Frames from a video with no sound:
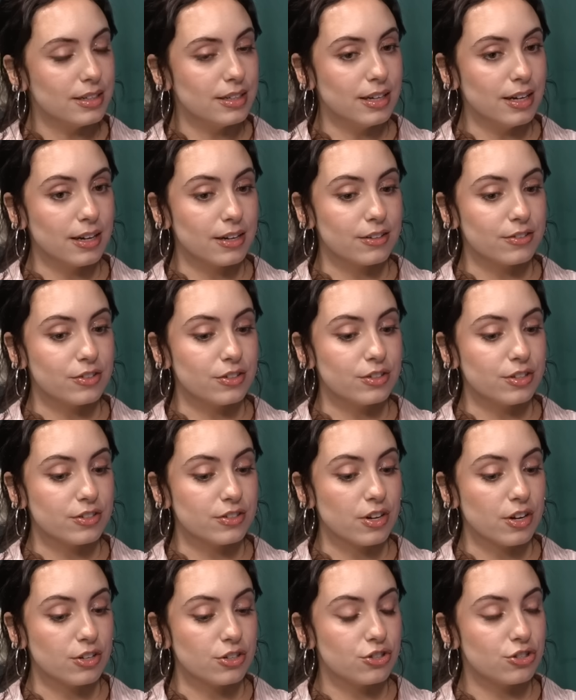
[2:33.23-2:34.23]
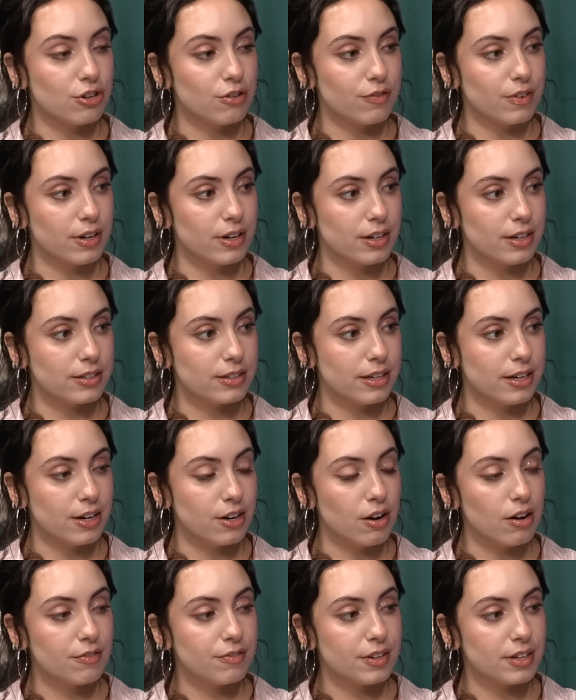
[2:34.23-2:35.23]
Yeah, because they're just hunched over in an
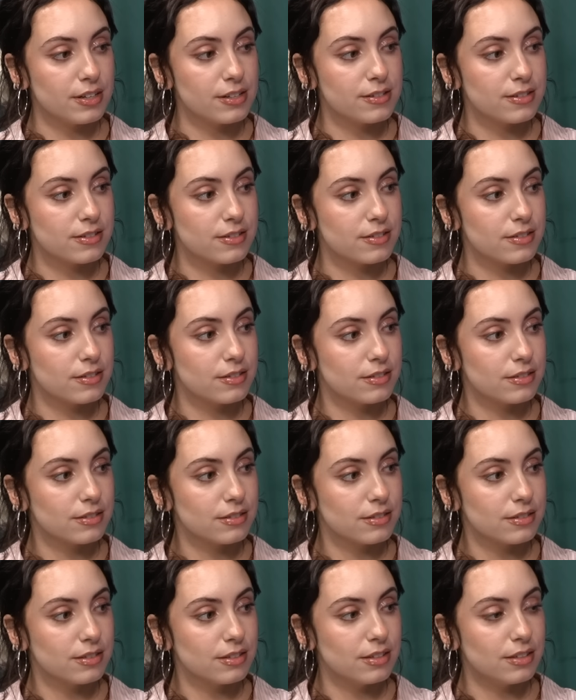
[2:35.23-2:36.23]
office. Yeah.